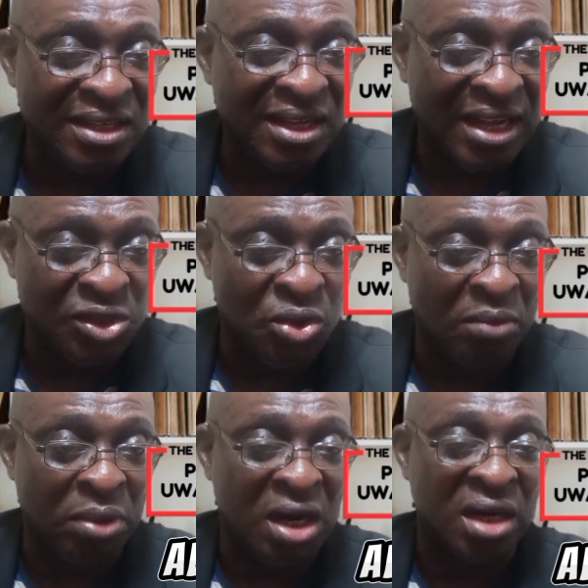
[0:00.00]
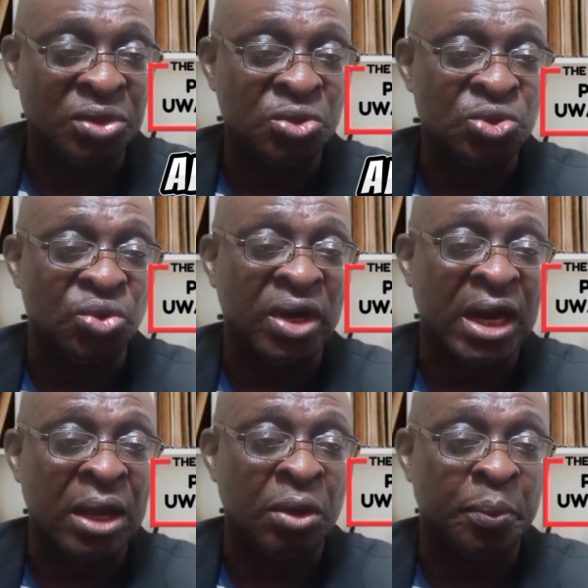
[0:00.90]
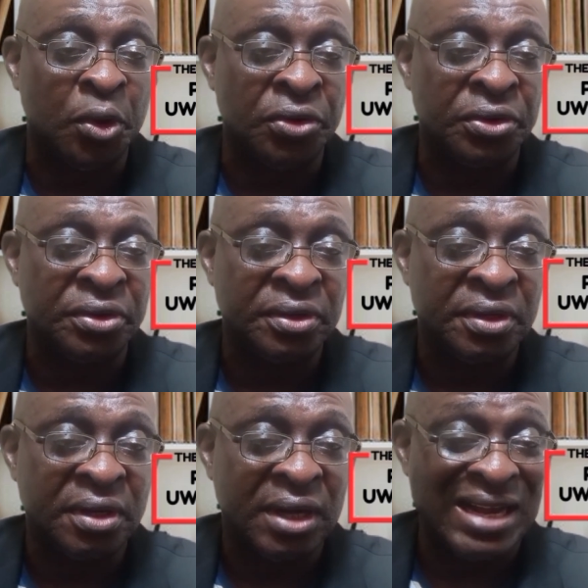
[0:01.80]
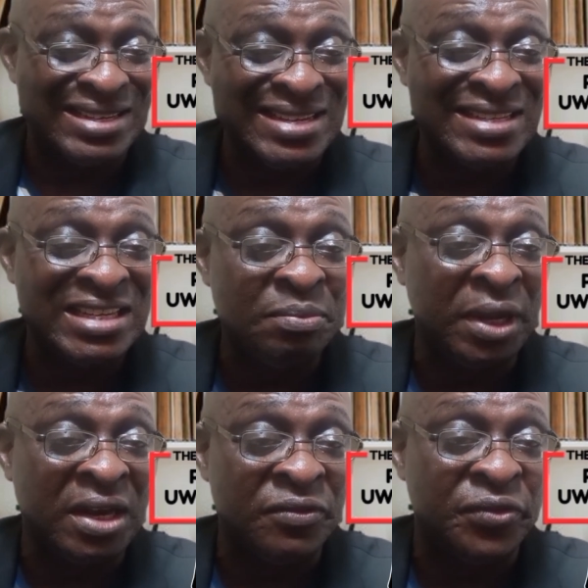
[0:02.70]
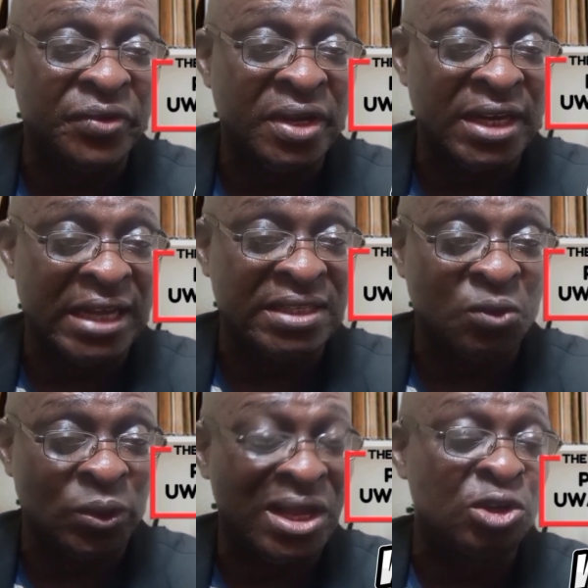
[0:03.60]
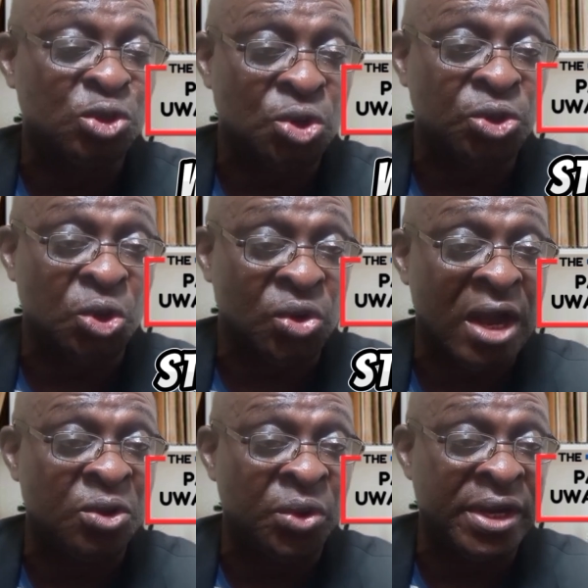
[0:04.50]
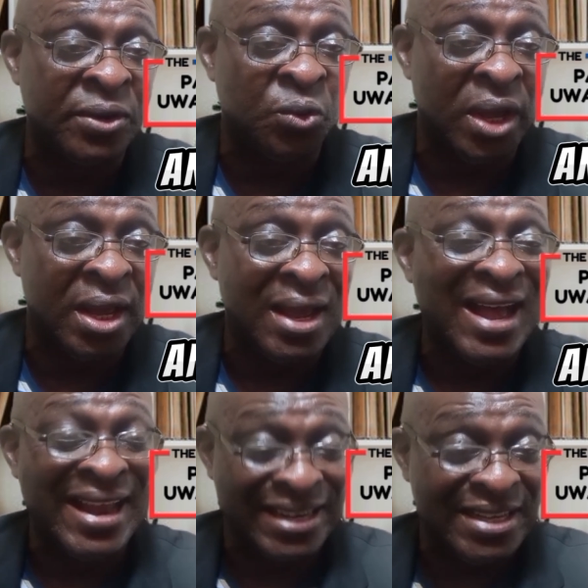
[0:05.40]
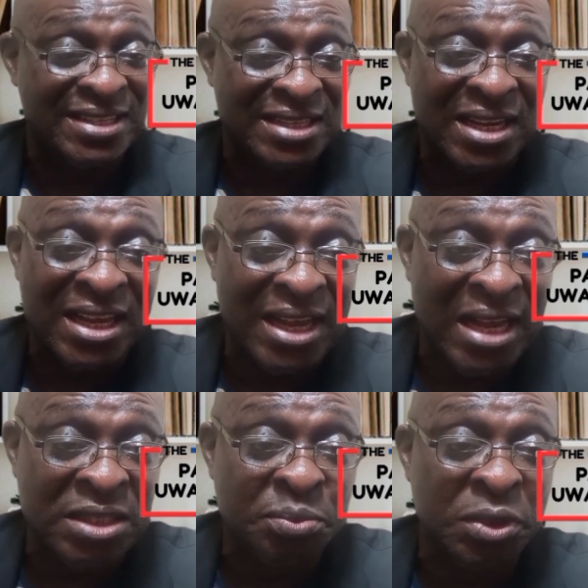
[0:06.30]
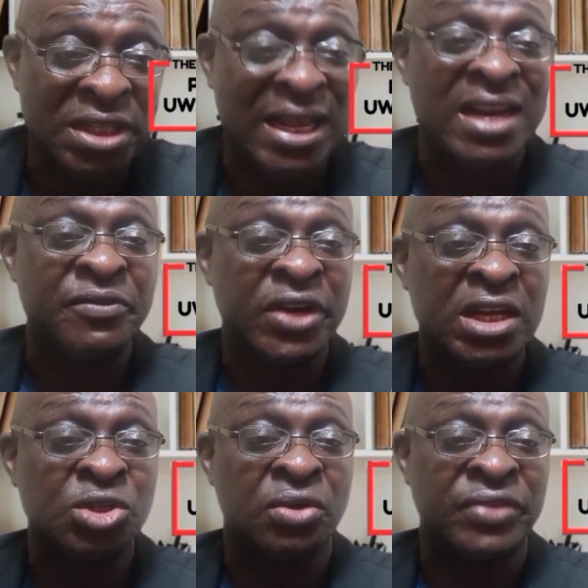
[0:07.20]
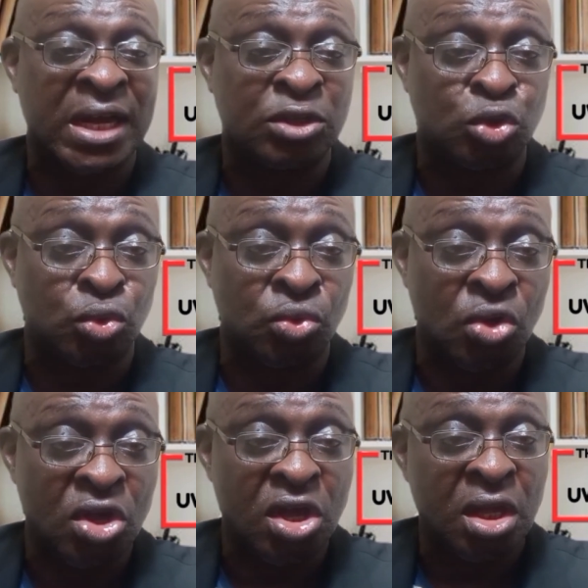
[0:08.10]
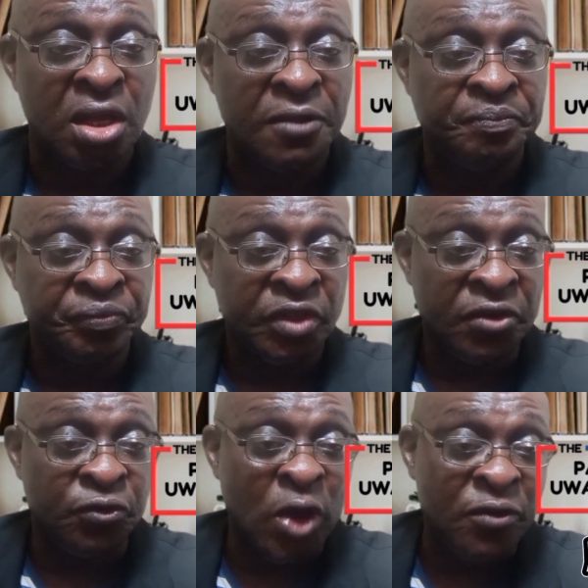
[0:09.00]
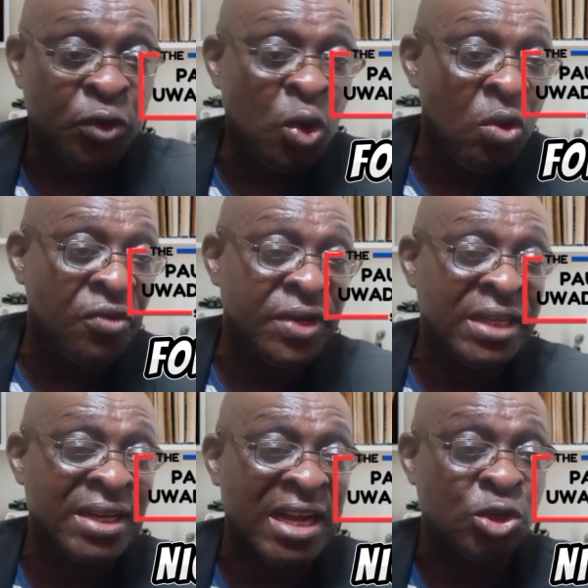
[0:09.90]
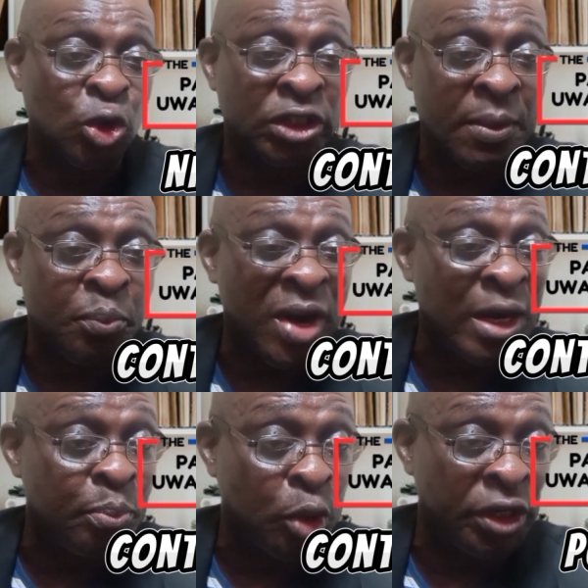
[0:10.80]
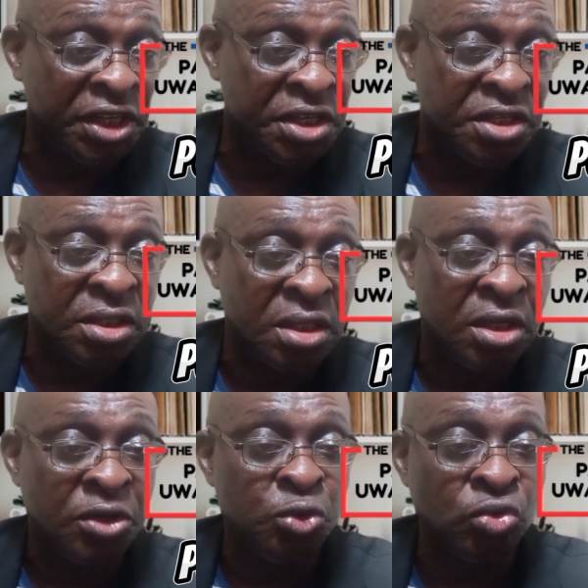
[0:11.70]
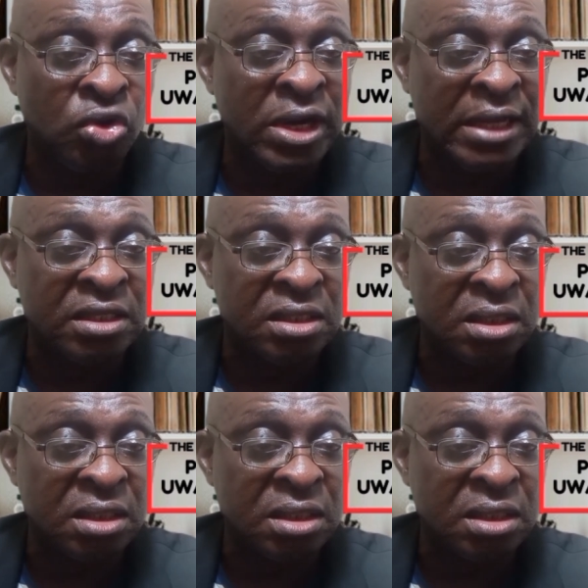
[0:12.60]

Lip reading: Atiku Abubakar used to rely upon. And since he believed that without structure you can't go anywhere, and he's an evidence of that too. If you're a follower of Nigeria's contemporary politics, you know that